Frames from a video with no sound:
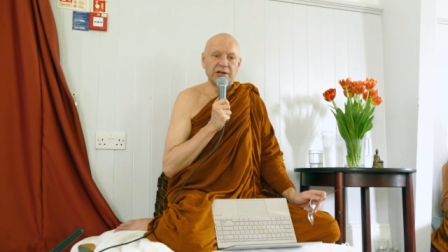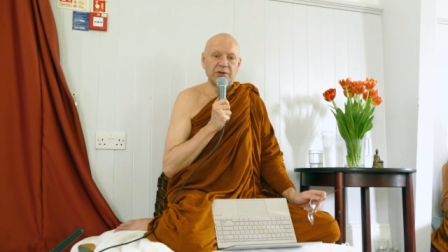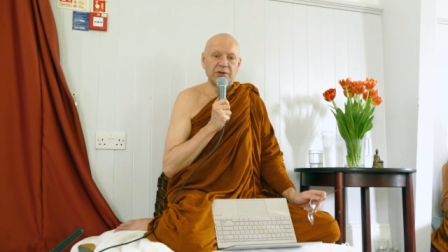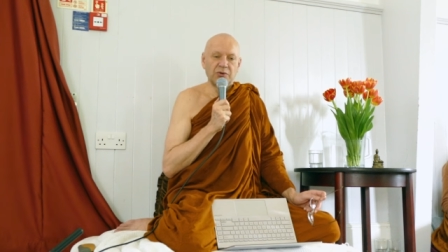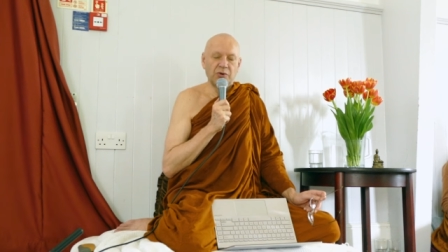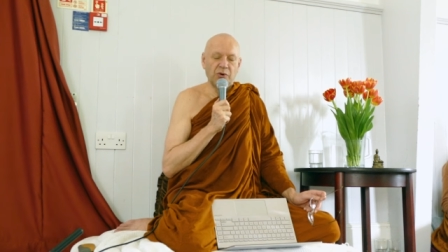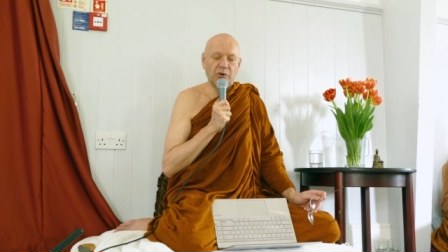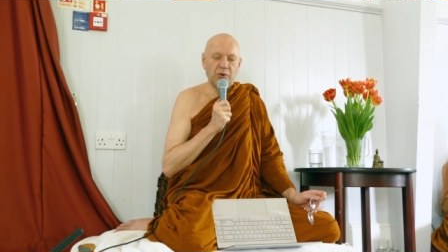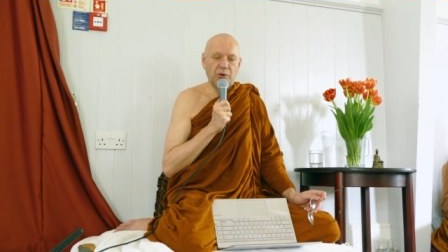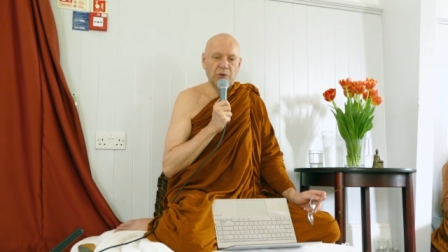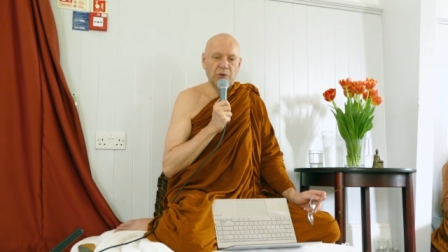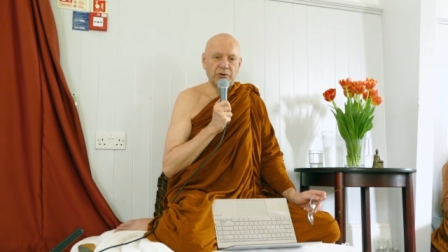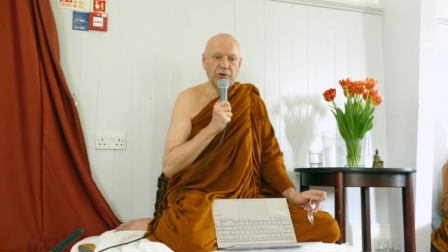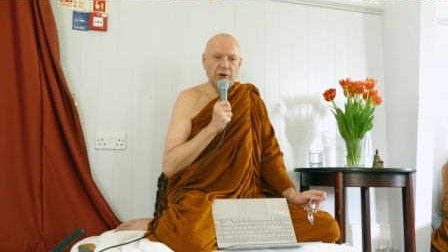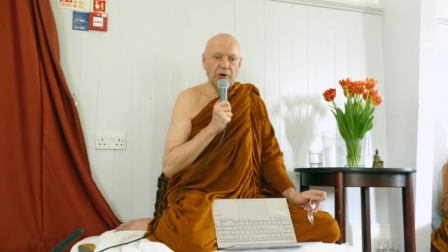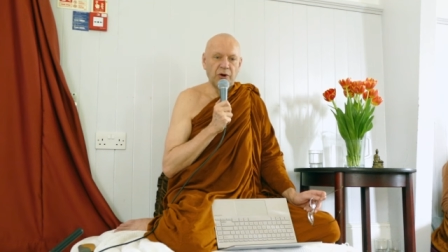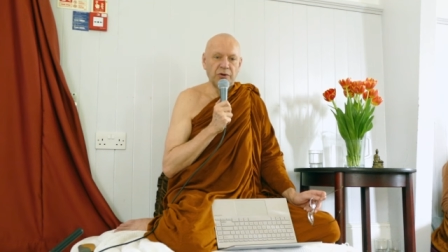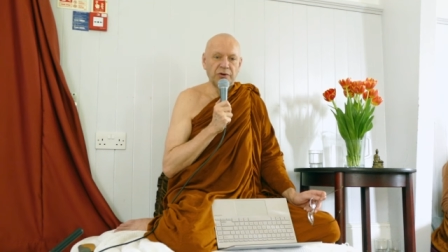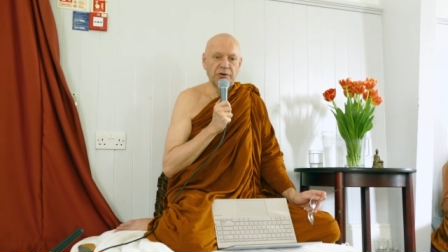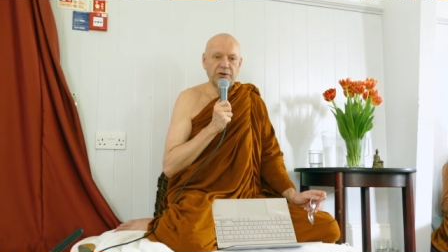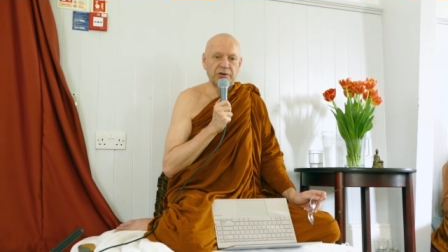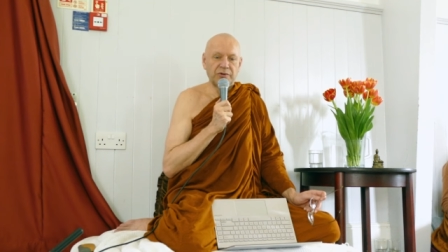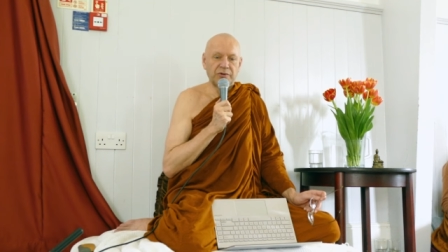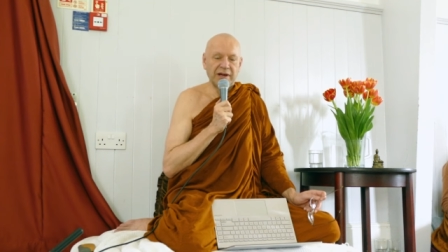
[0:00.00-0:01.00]
to hold
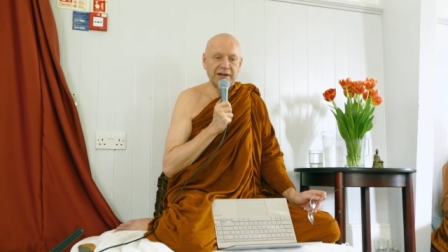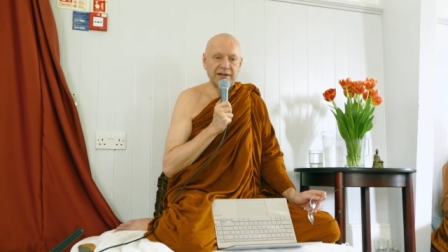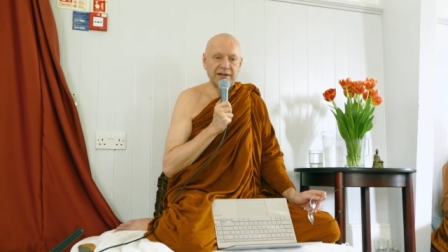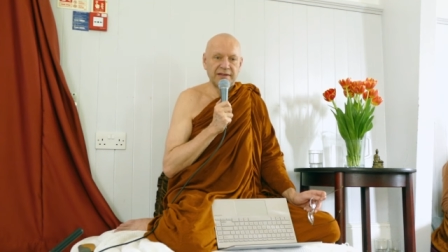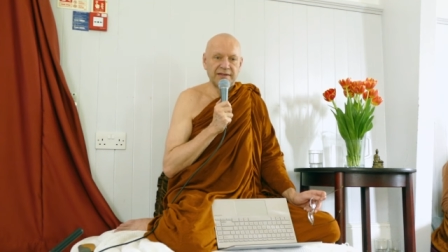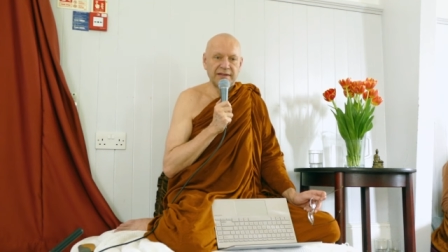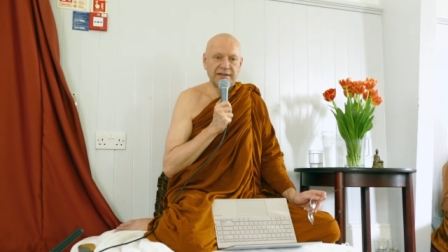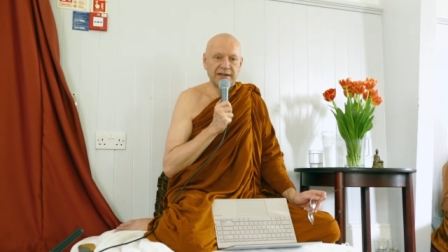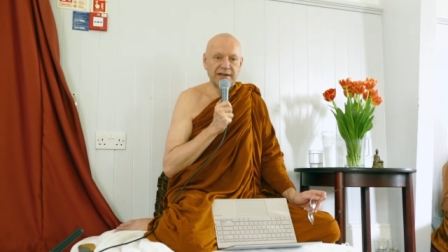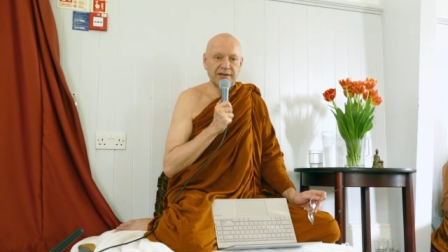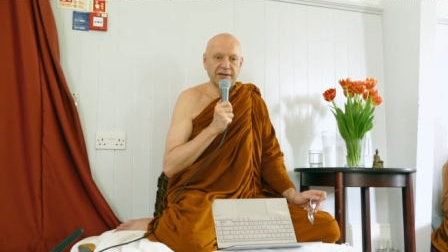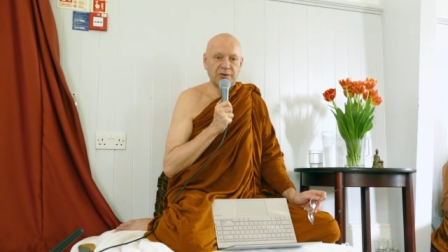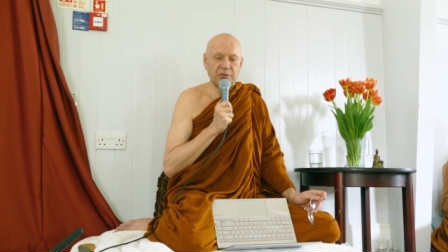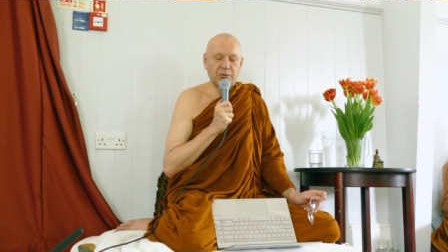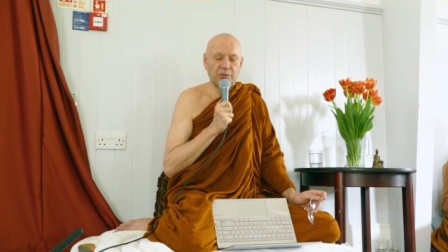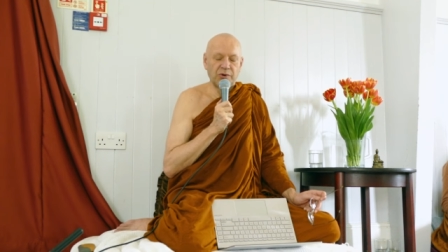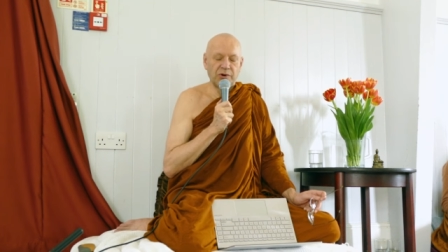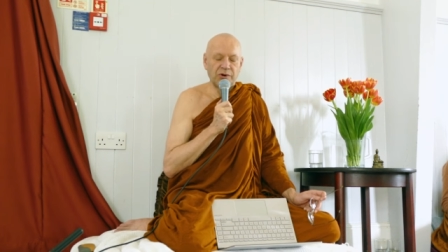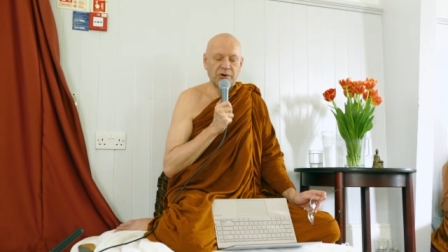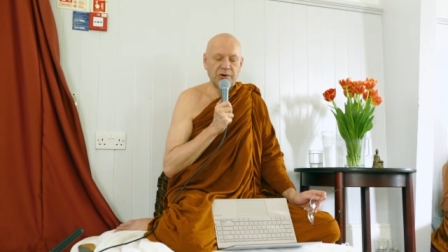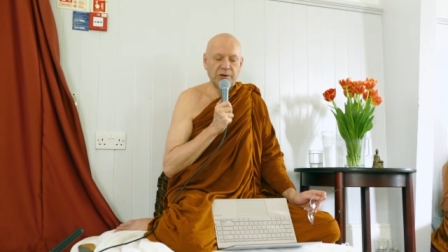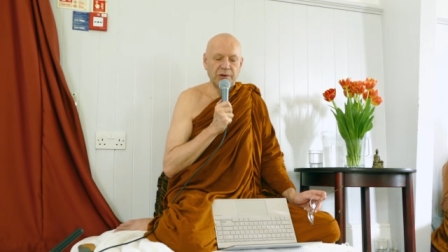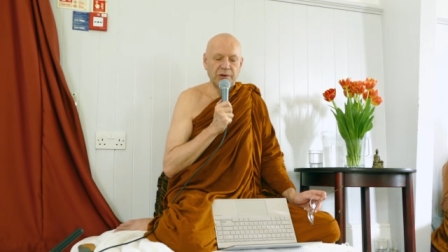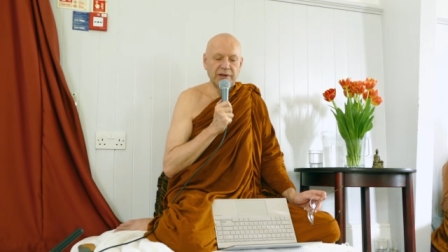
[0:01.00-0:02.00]
on to anything in the
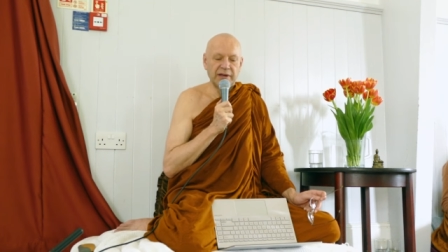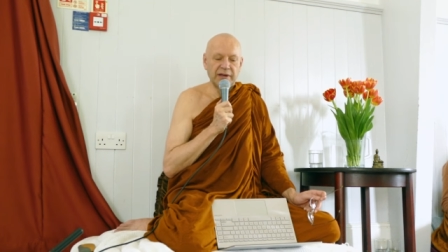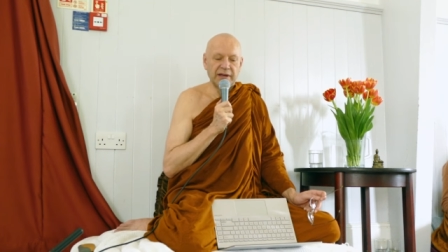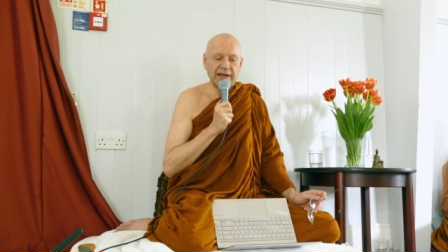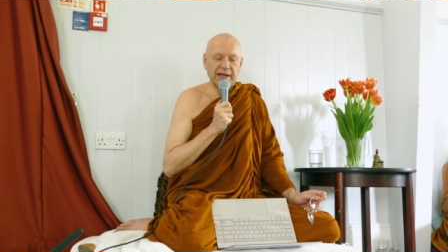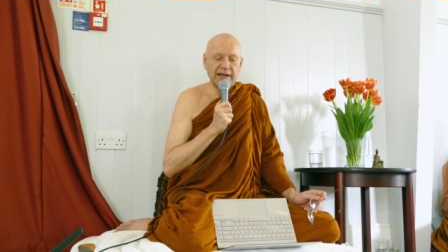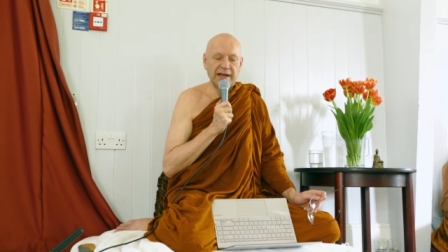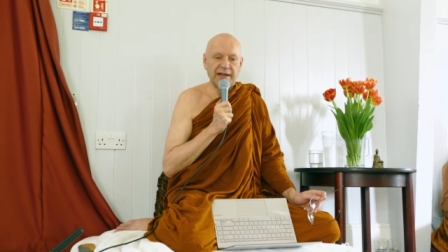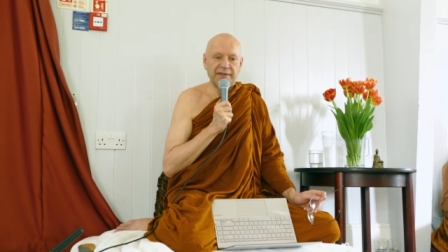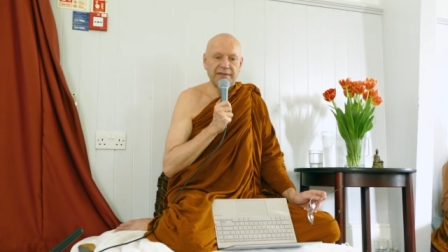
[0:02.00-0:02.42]
world, uh,